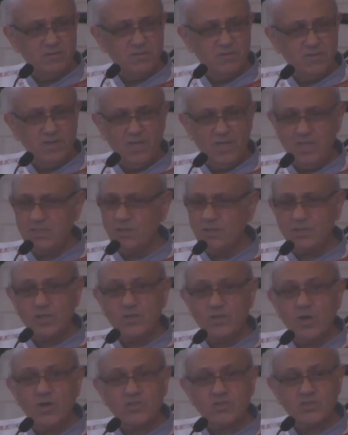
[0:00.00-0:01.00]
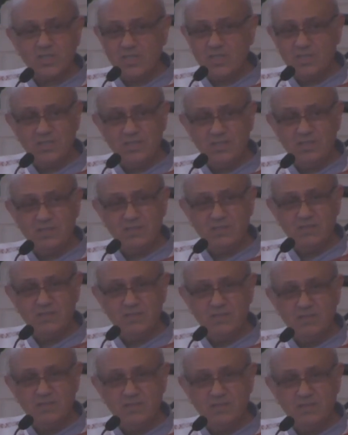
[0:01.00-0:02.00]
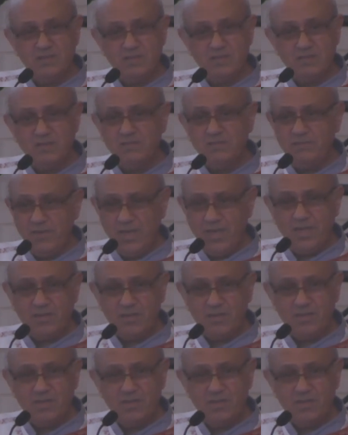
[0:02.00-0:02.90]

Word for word: It's not a doctrine faith